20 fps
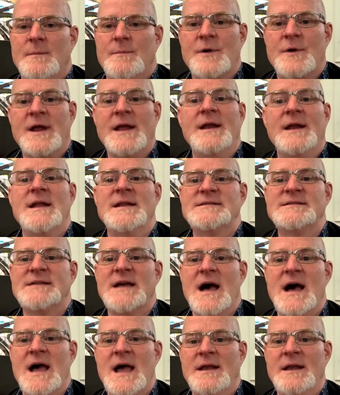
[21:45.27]
bring it
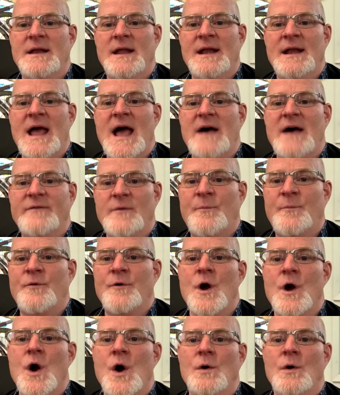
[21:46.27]
inside and have a
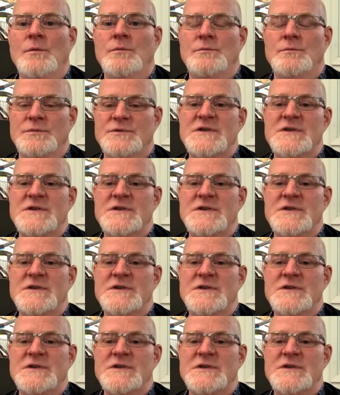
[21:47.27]
pro